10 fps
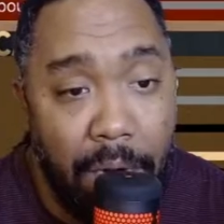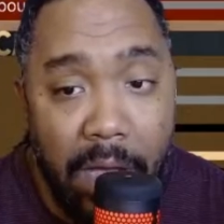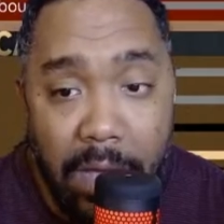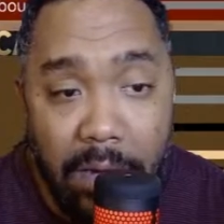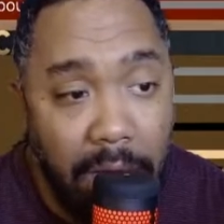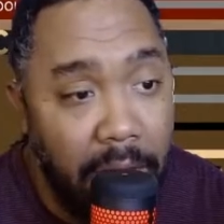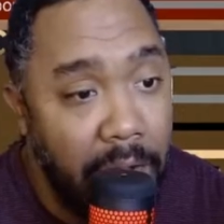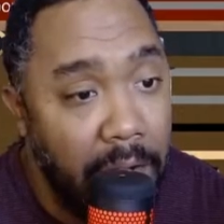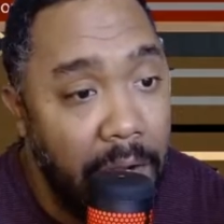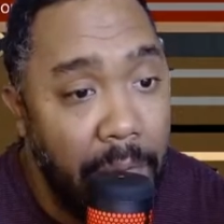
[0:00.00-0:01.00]
handling.
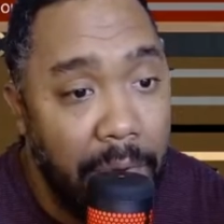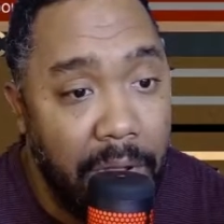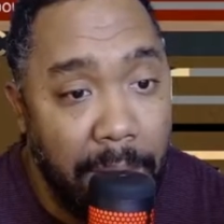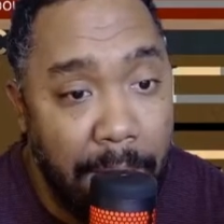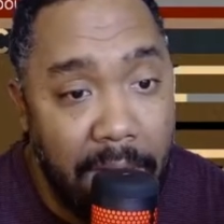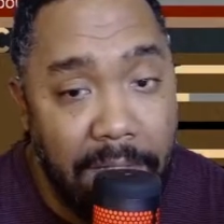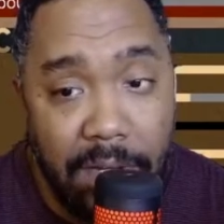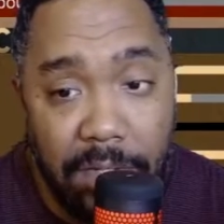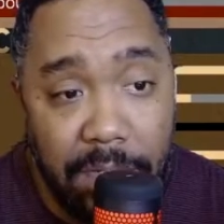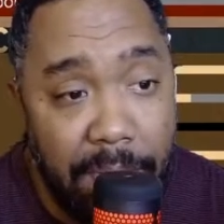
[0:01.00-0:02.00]
We're going to max out
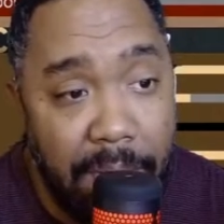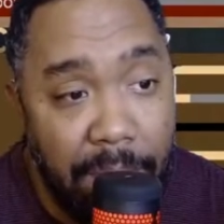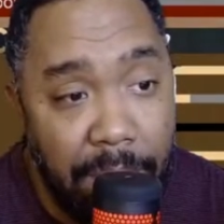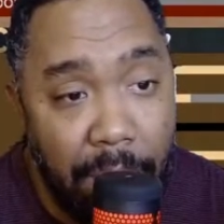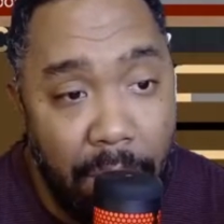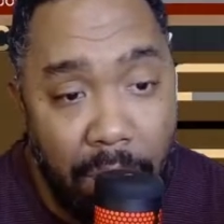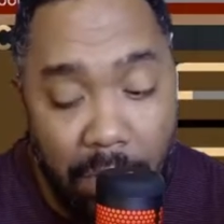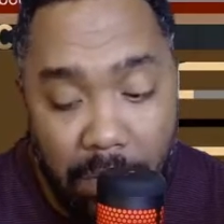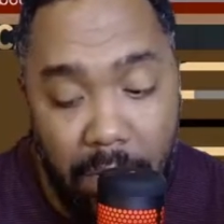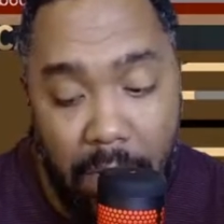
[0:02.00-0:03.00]
speed with ball.
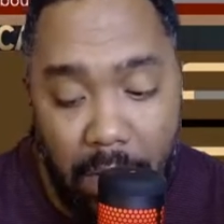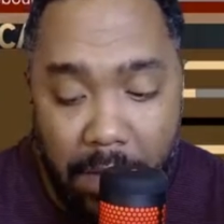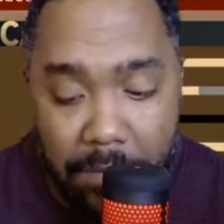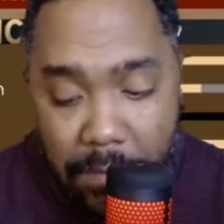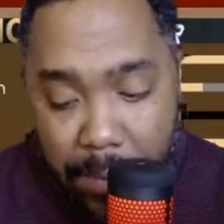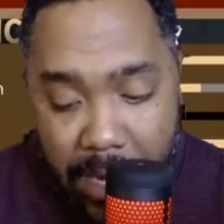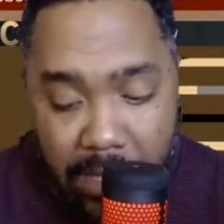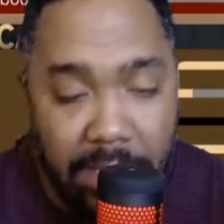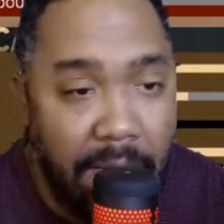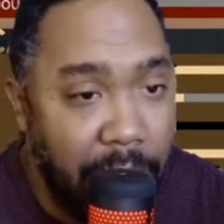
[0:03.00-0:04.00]
And for pass
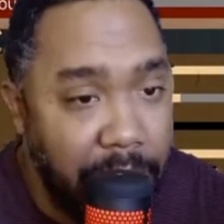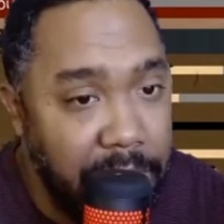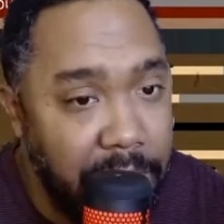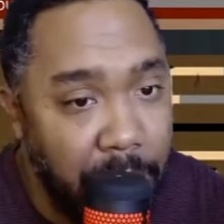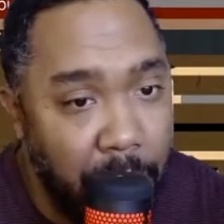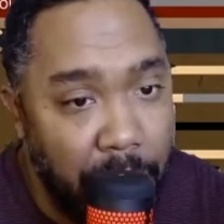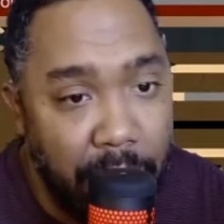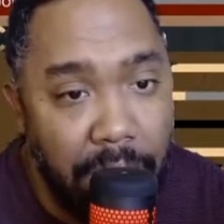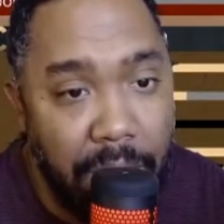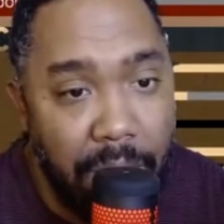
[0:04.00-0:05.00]
accuracy, we're going
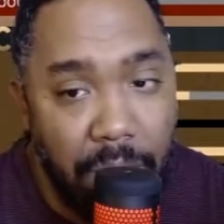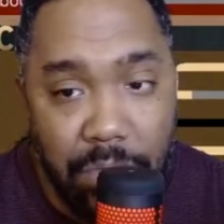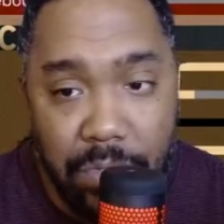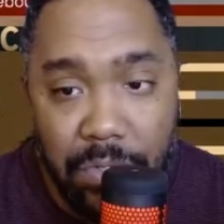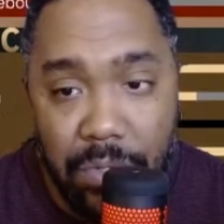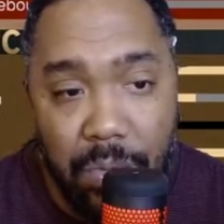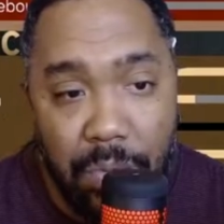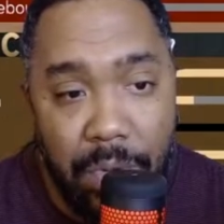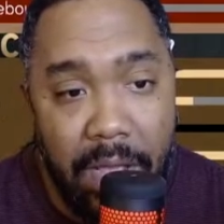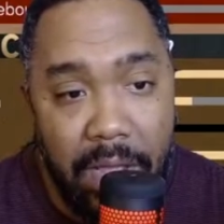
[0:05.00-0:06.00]
to go to
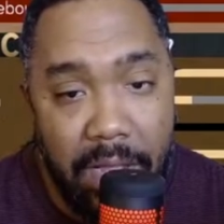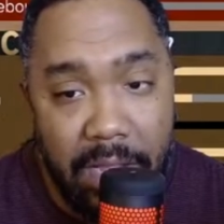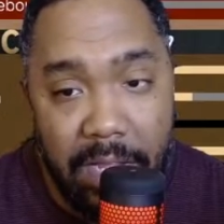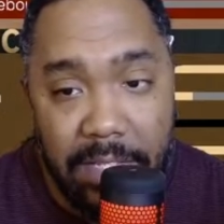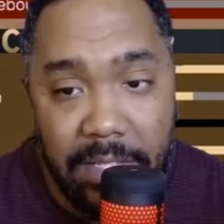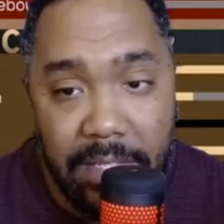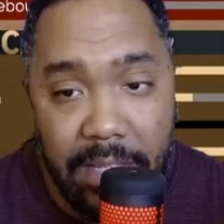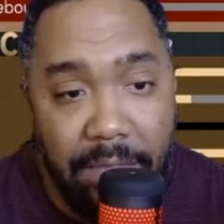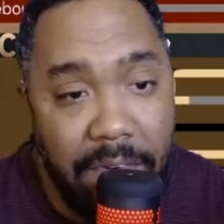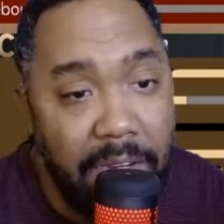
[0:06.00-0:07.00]
a
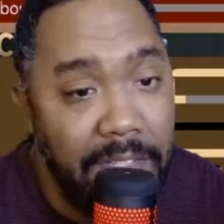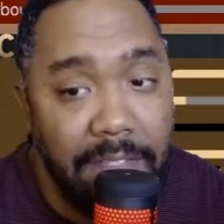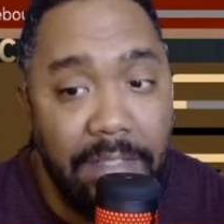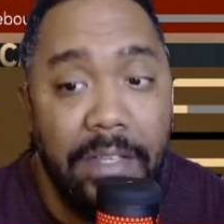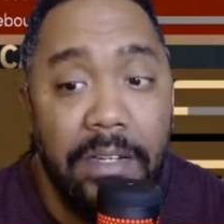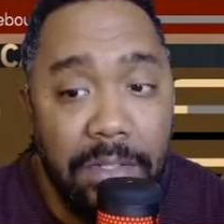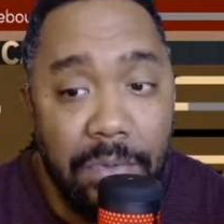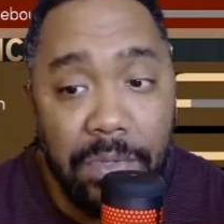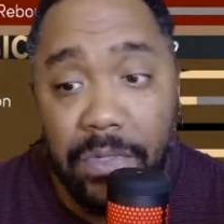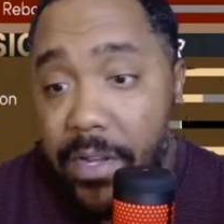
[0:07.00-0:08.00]
76, which
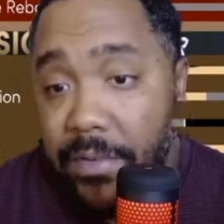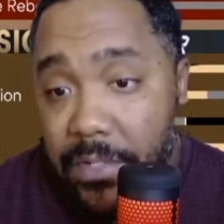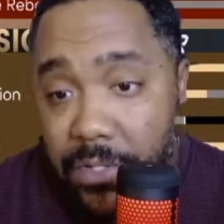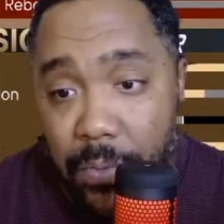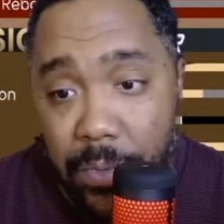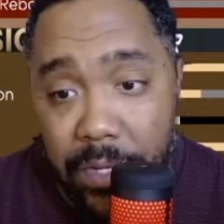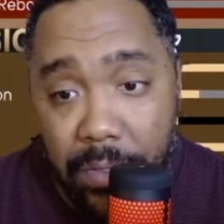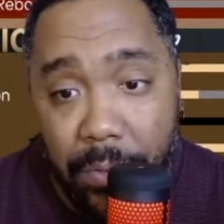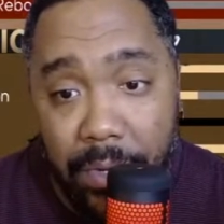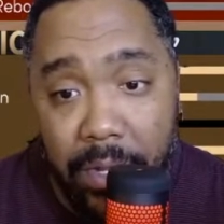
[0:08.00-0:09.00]
will give us
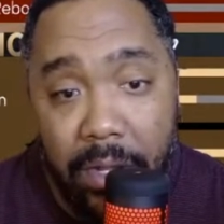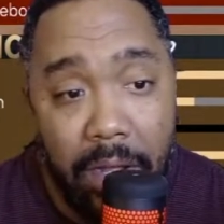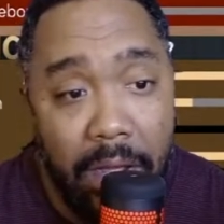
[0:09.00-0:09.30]
23